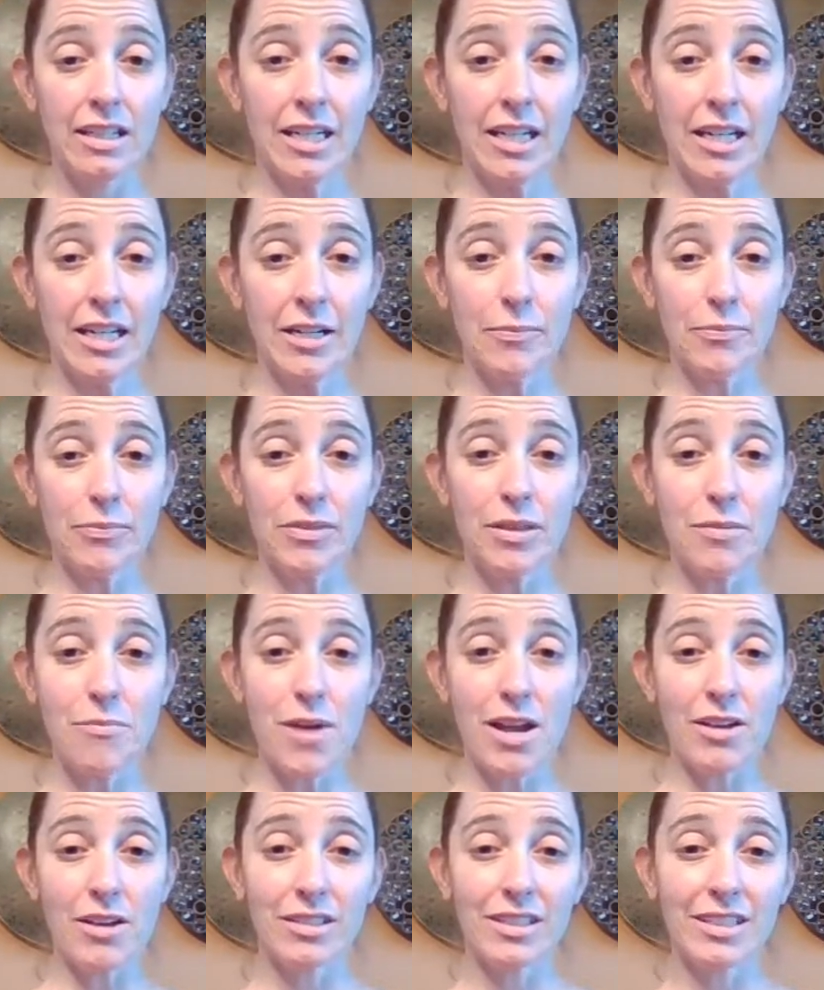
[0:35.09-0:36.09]
um, the
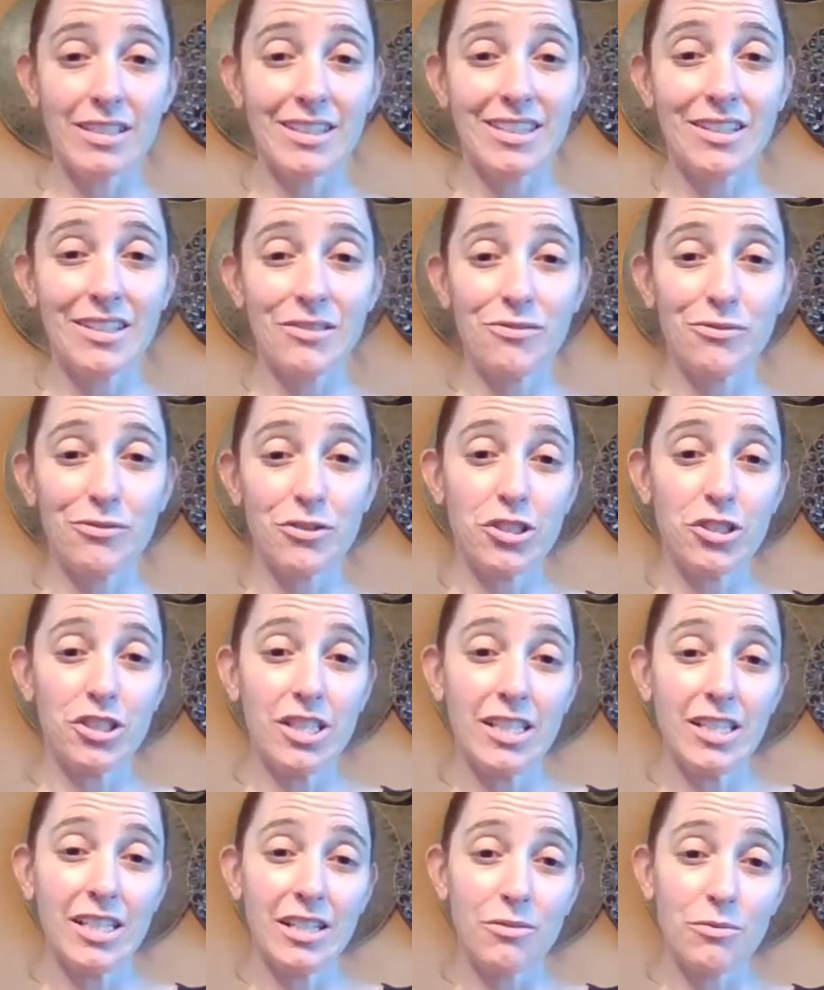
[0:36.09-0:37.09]
mountains of
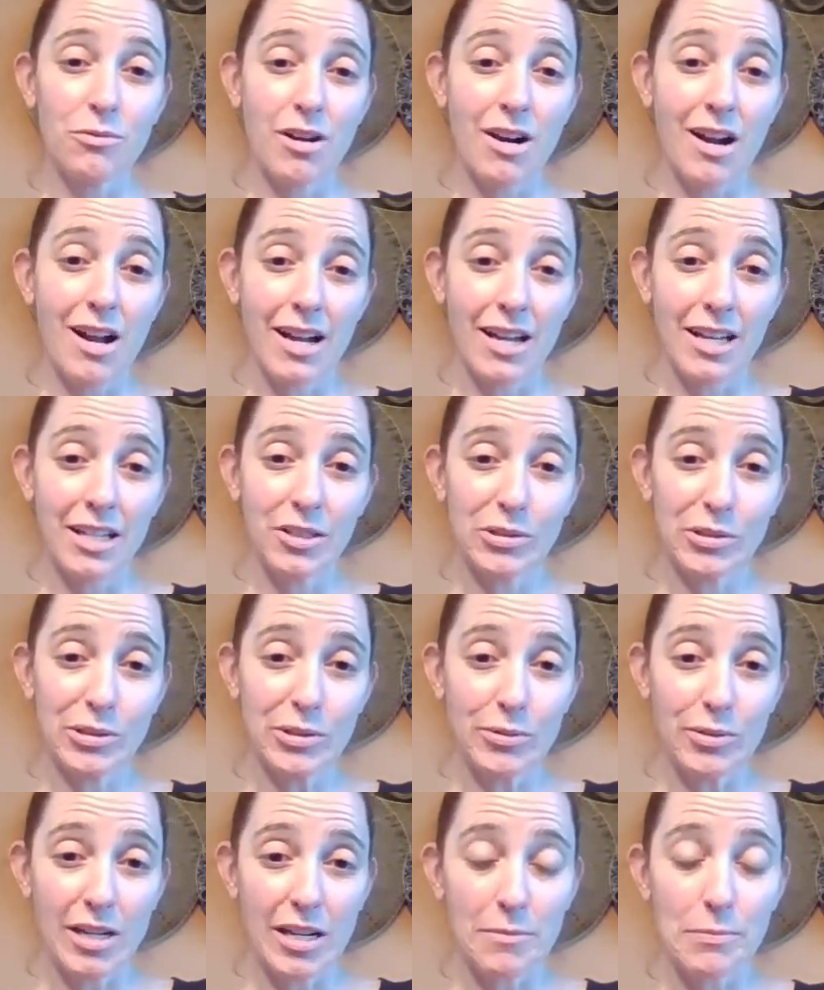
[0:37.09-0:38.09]
Virginia where I
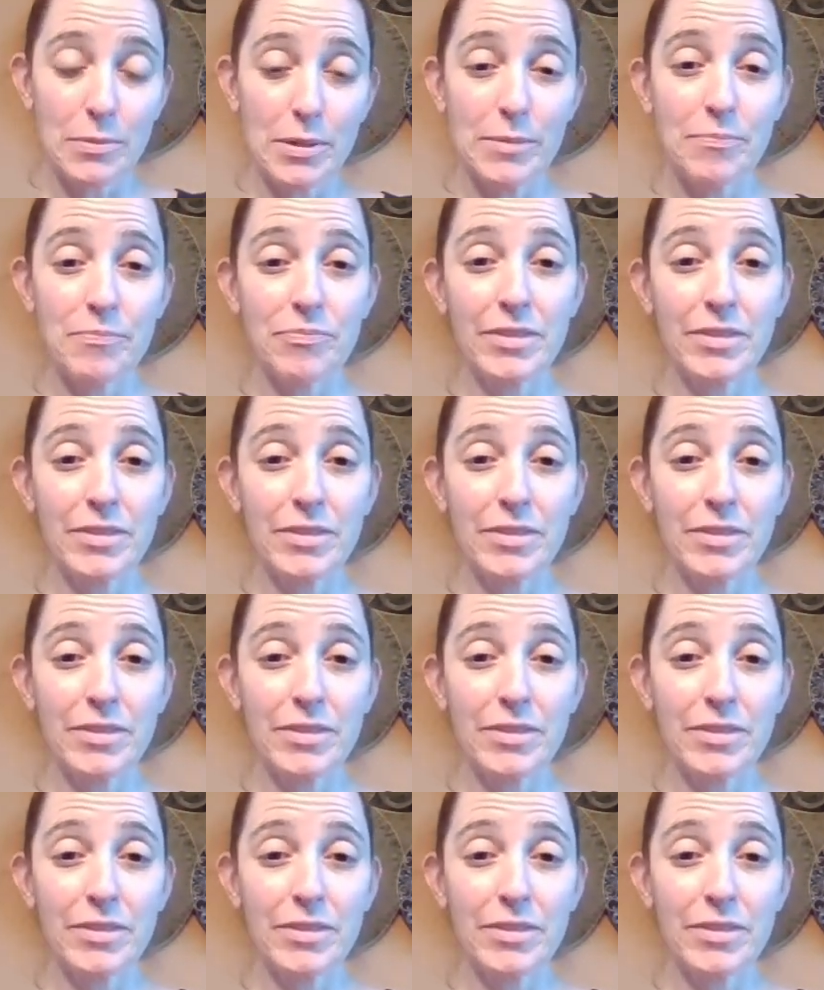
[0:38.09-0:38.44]
grew up.